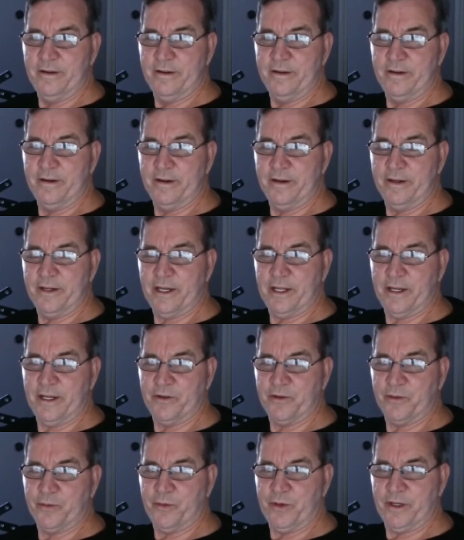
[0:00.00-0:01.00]
And that
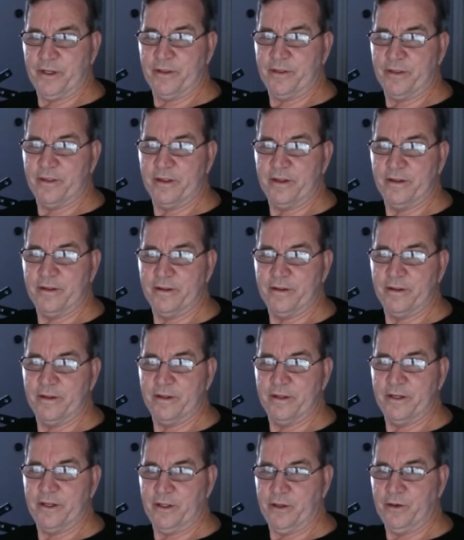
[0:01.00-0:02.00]
is with
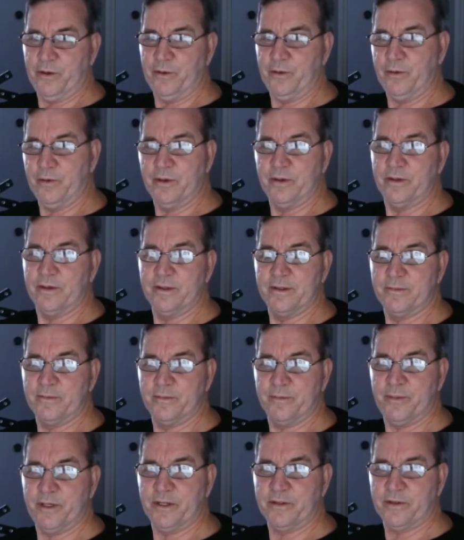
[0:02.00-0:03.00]
the new
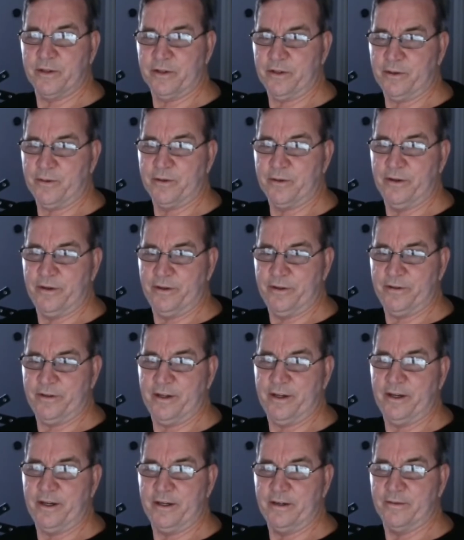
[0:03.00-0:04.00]
pixel holder design.